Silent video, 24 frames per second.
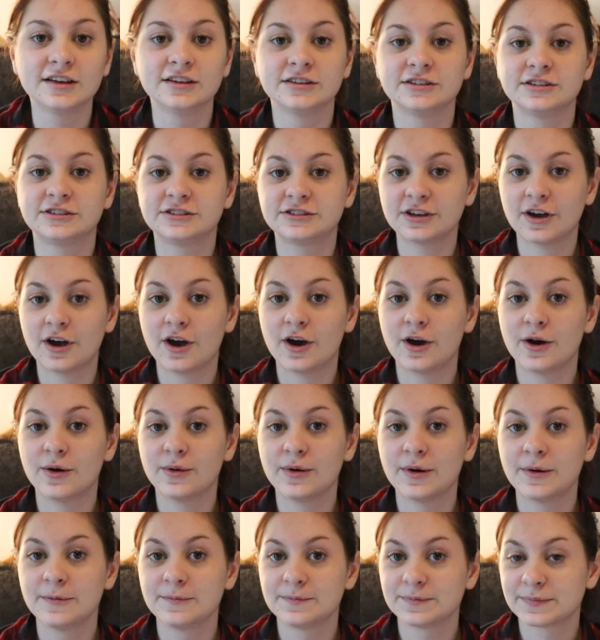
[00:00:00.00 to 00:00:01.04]

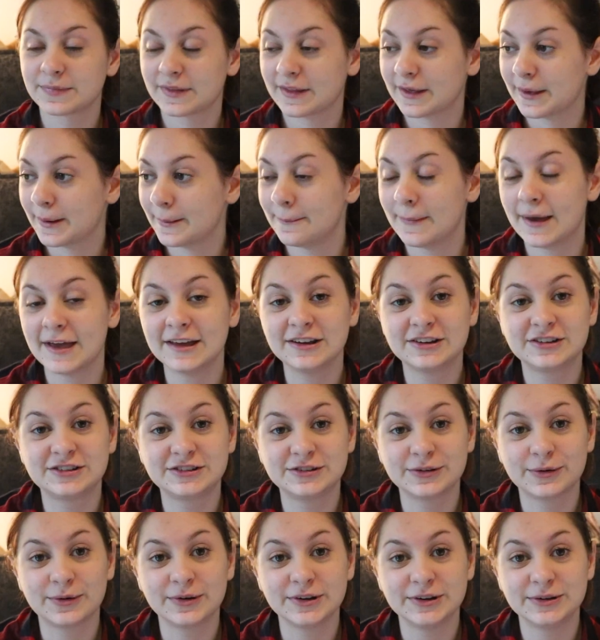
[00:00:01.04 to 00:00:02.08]
So make
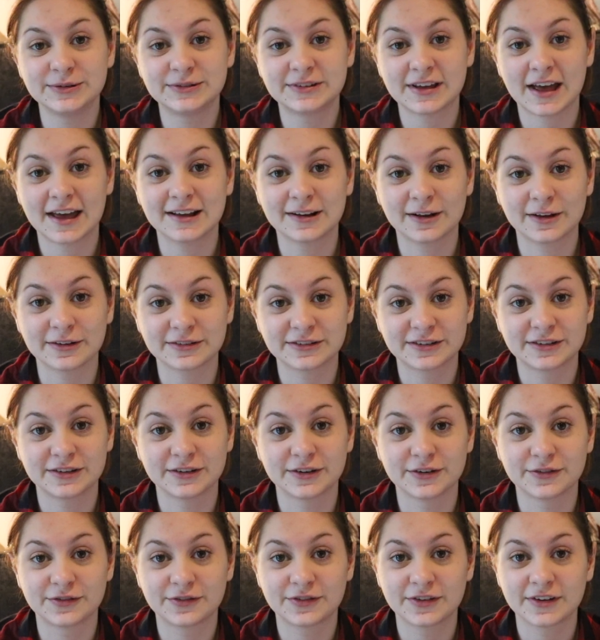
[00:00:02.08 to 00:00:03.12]
sure you take lots
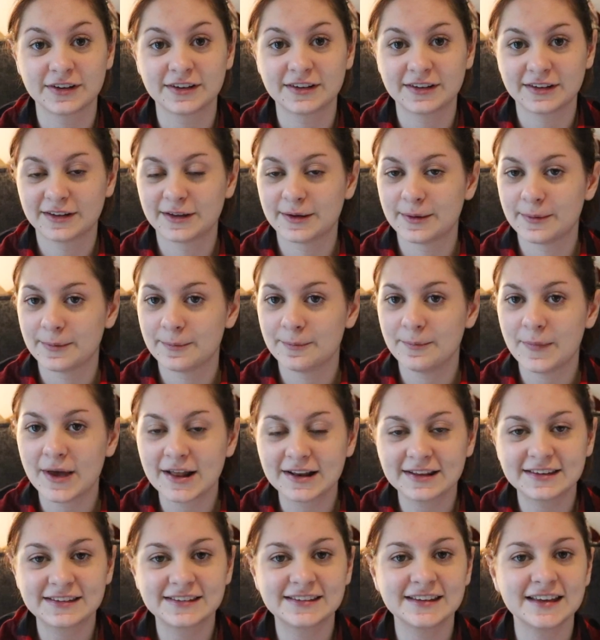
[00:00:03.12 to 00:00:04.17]
of
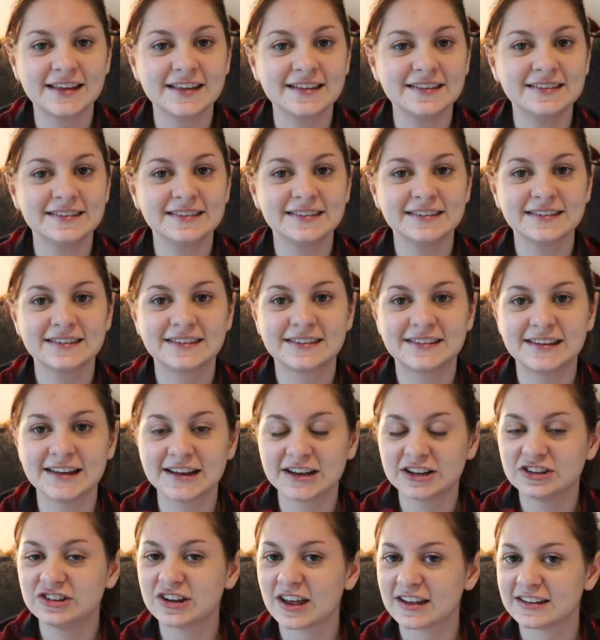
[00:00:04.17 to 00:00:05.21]
medicines,
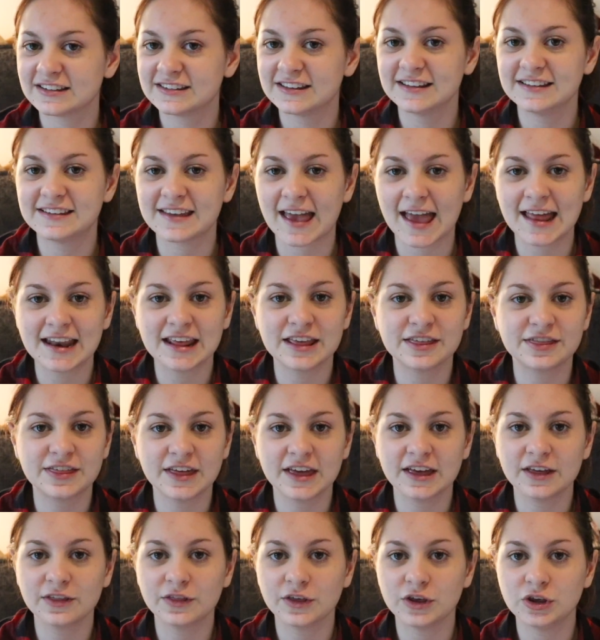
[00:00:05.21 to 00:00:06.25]
decongestants,
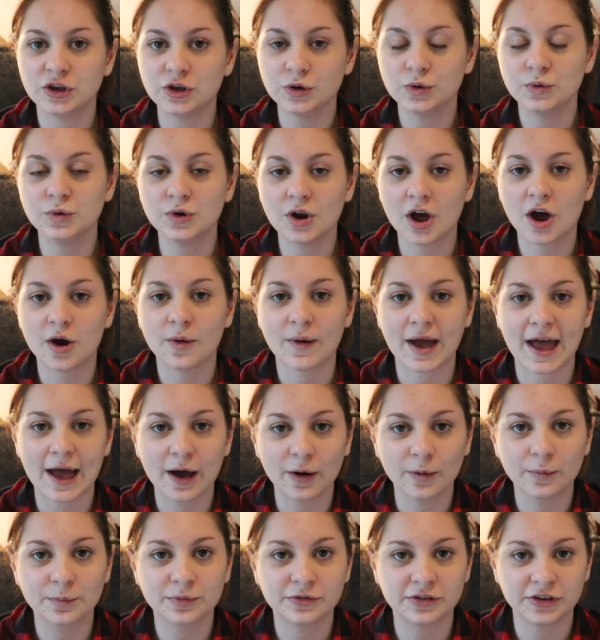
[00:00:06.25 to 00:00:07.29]
anything that you know
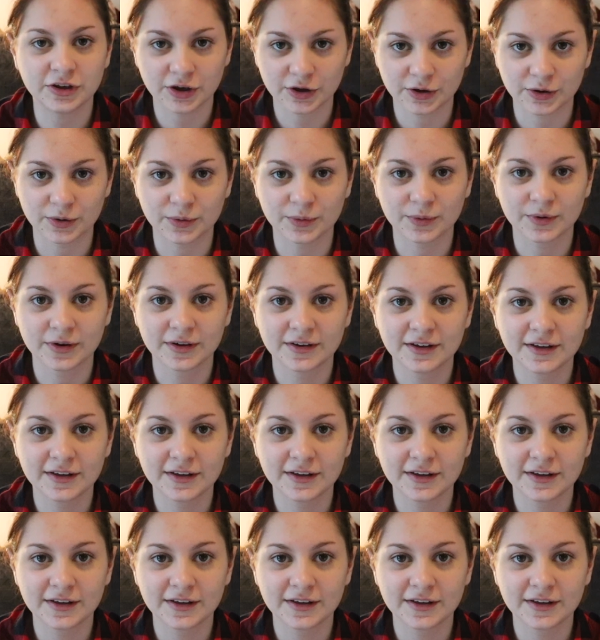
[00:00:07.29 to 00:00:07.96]
helps you.